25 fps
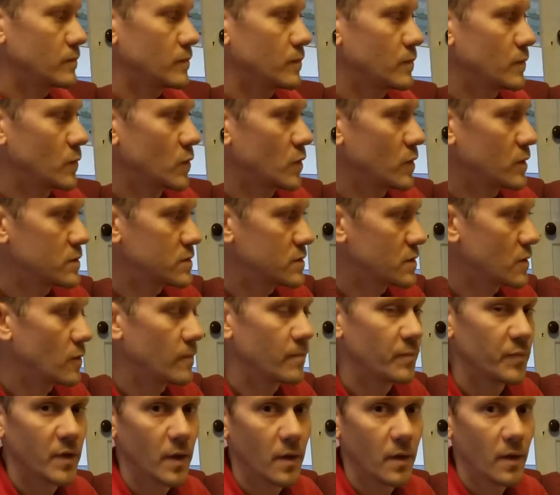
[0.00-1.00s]
Okay, so
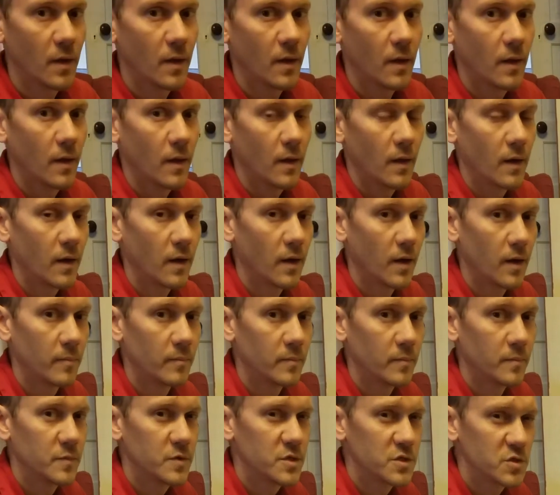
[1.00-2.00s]

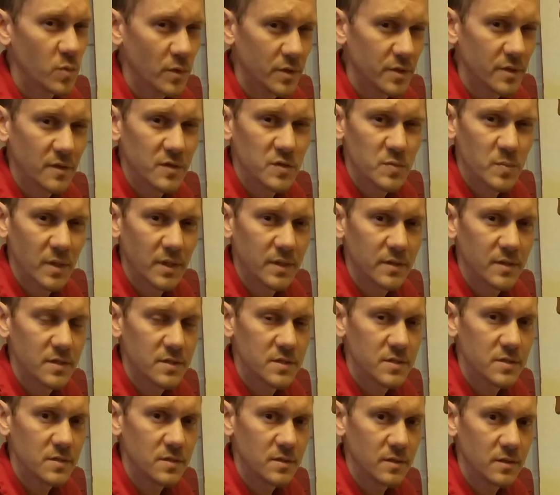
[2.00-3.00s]
just wanted to explain
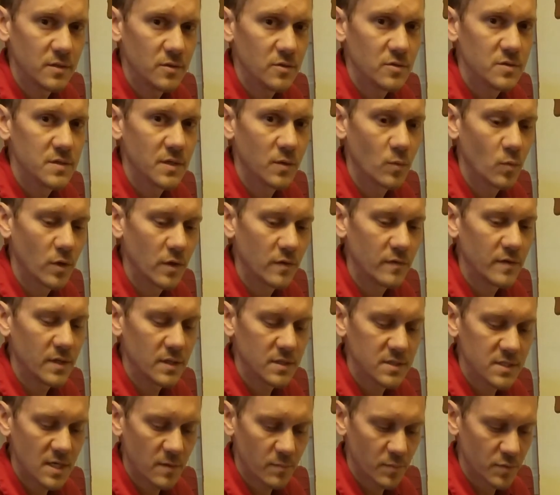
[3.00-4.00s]
this using one of the
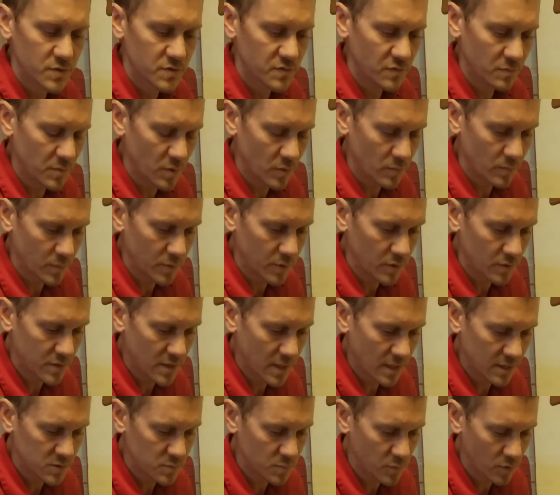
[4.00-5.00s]
examples from your
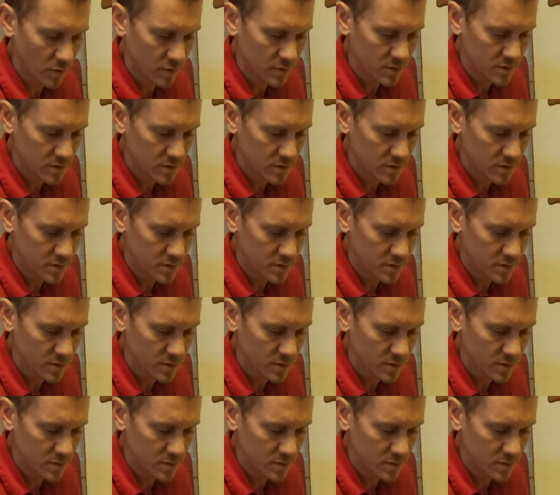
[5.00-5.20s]
textbook.